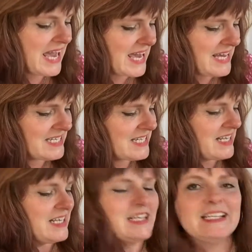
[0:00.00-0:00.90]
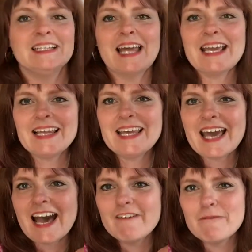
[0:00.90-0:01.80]
And lately
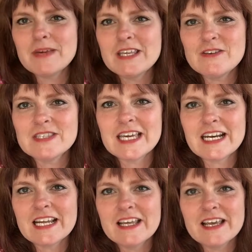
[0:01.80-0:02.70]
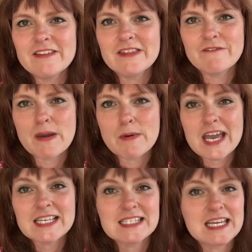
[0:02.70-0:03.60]
I've been using the
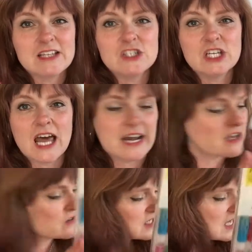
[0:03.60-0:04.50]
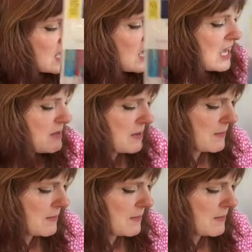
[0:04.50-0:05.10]
Faber-Castell gelatos in